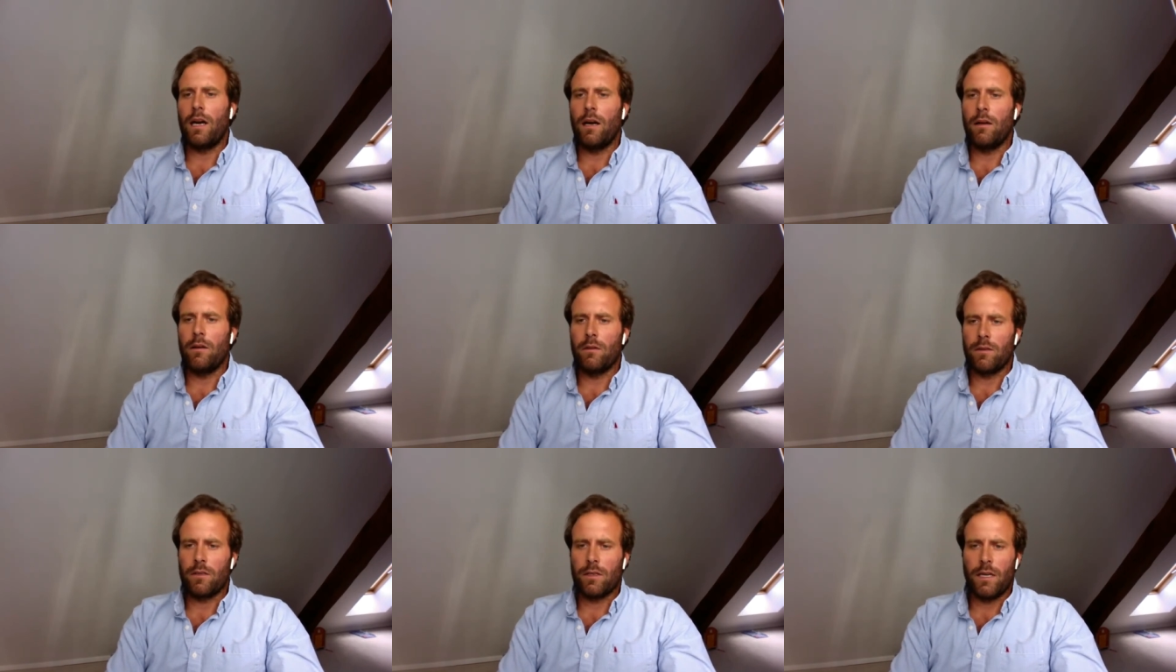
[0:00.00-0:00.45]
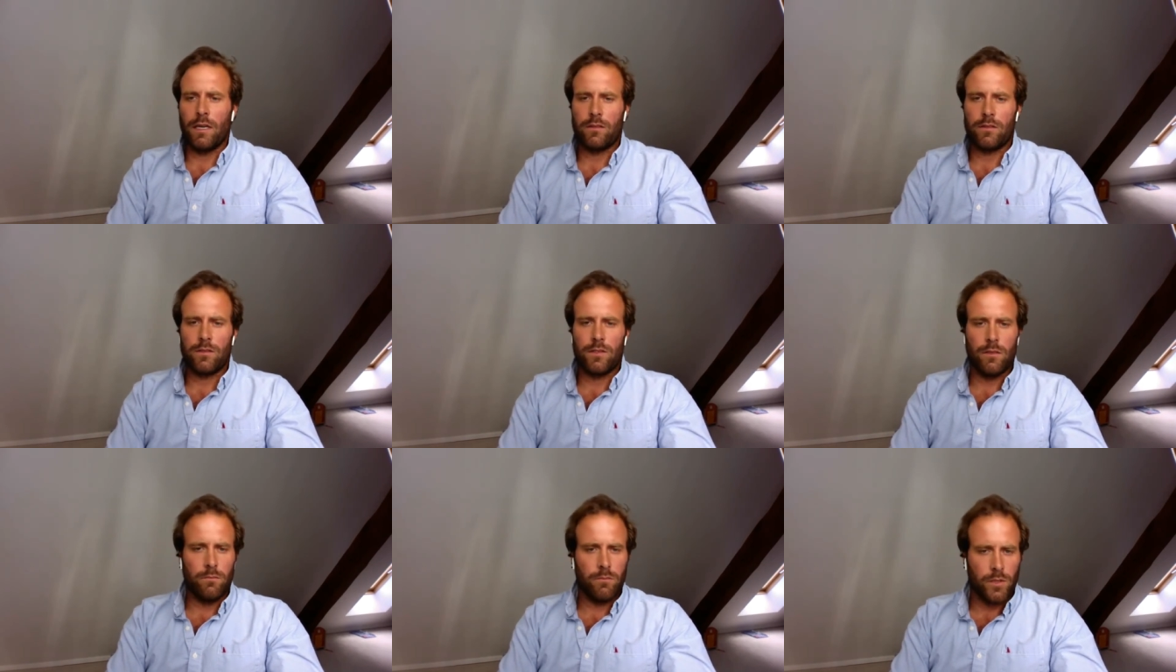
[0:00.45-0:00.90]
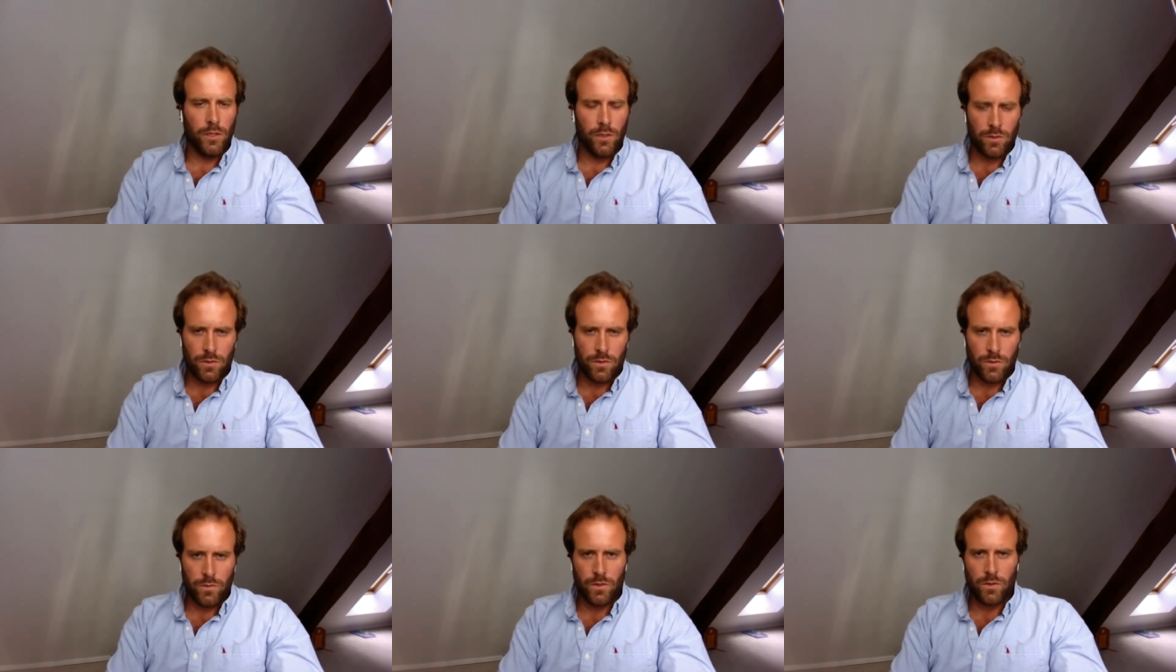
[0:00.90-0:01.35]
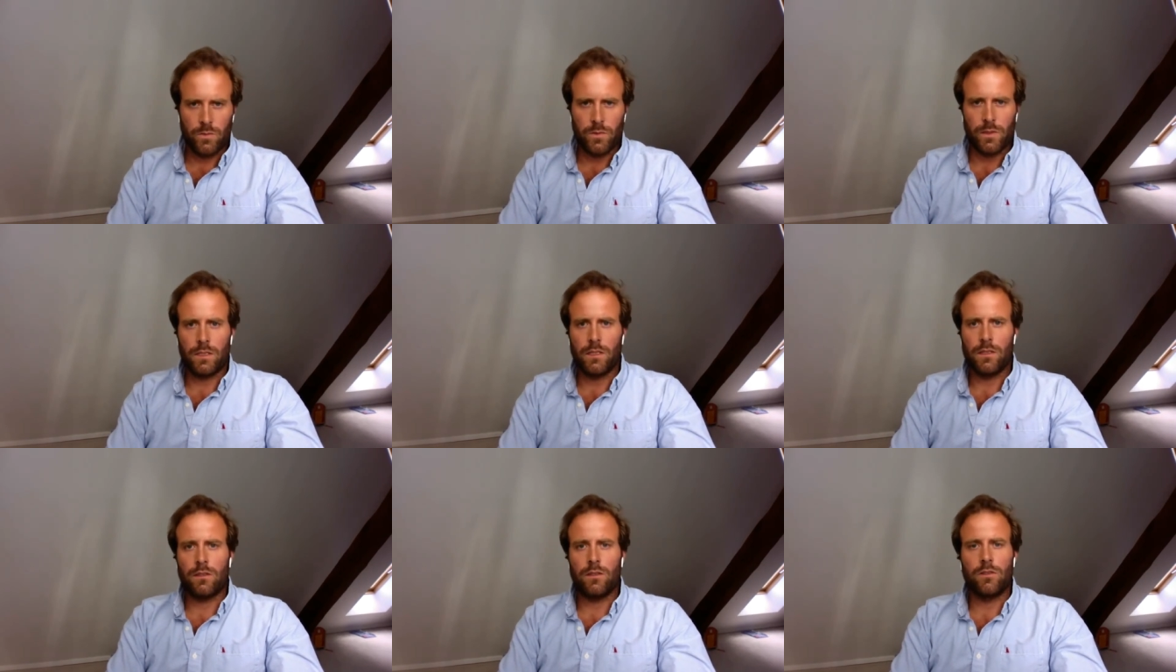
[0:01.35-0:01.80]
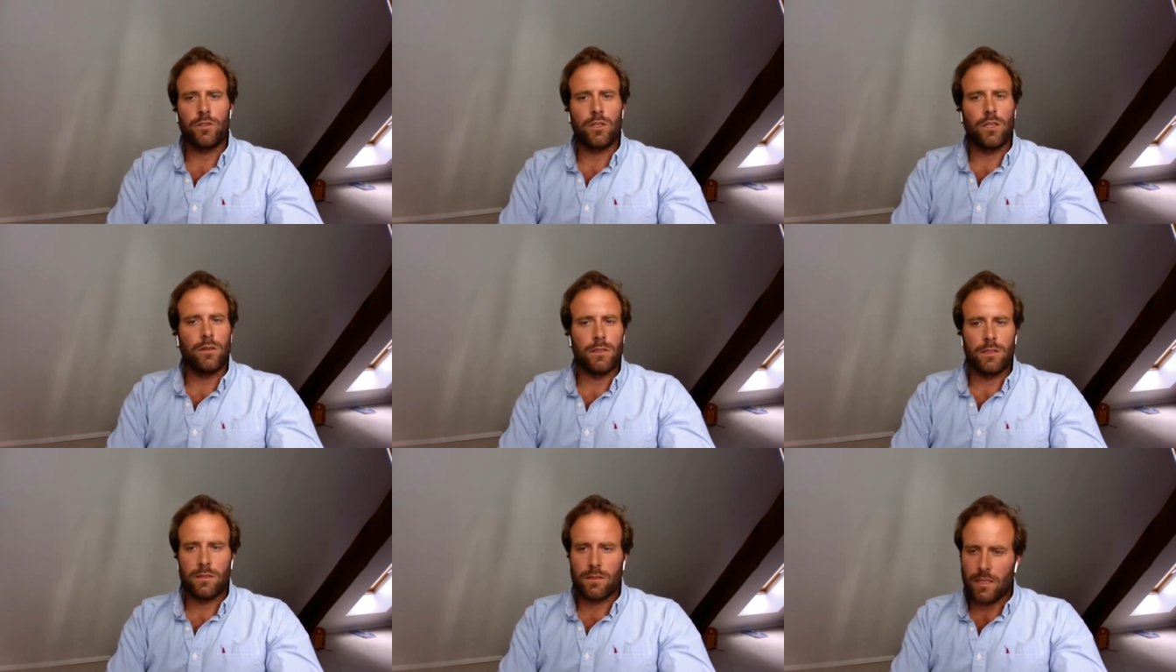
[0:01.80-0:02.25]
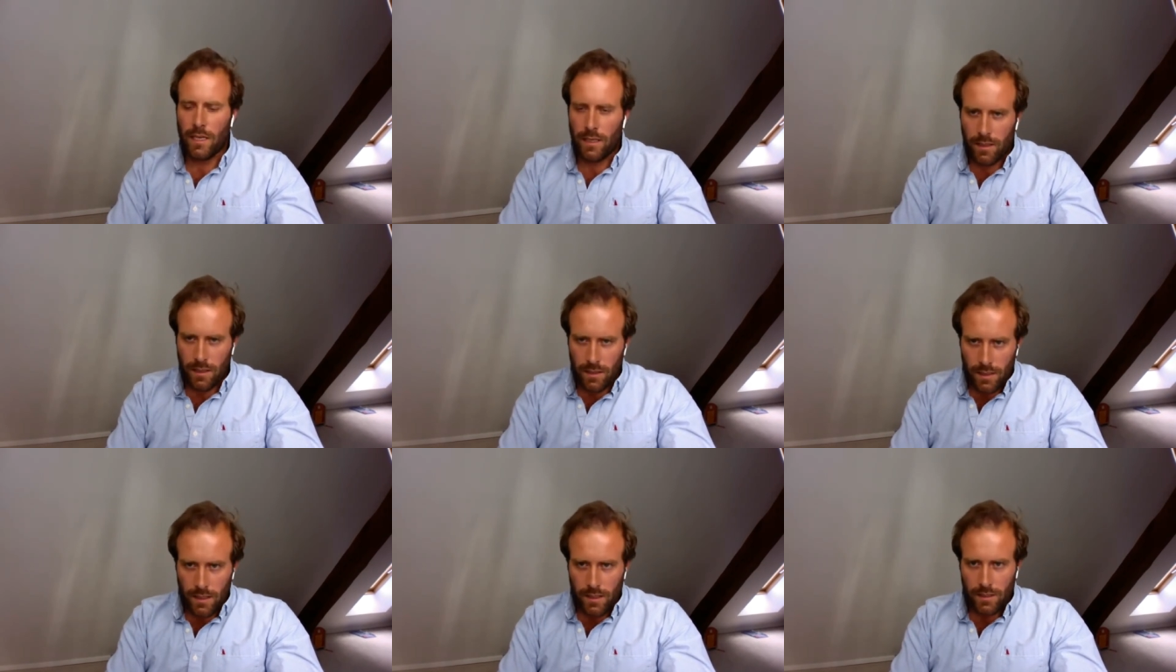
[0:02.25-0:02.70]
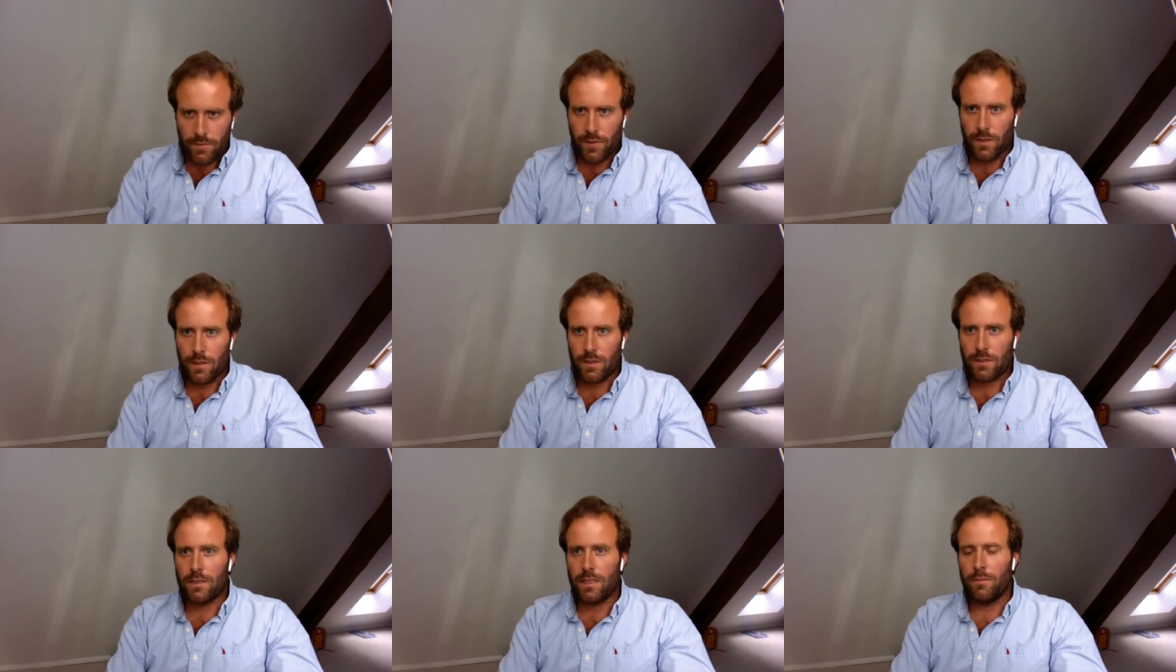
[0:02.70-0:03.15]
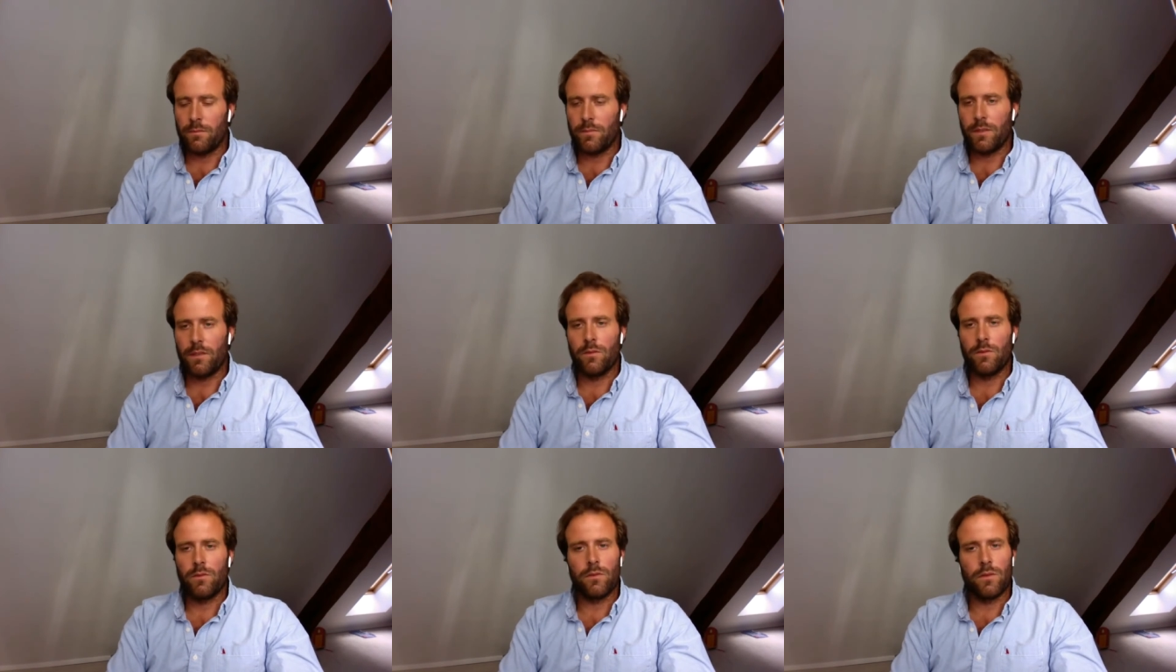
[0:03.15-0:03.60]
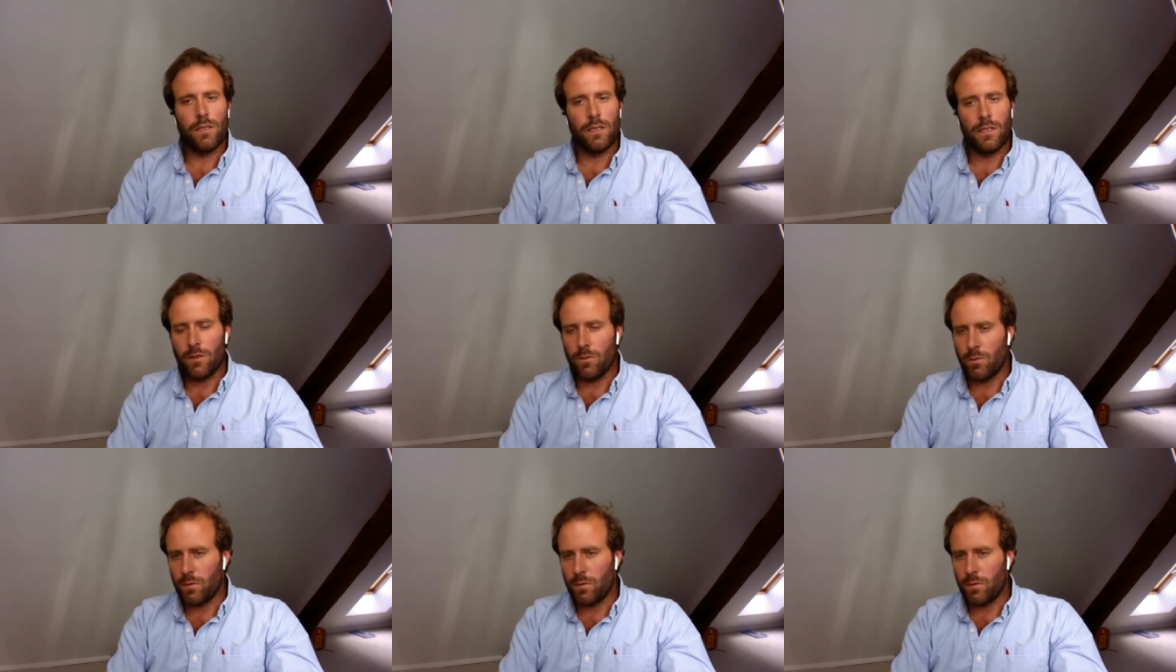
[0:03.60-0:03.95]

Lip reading: I had some boats, so we did the German Sailing League, for example.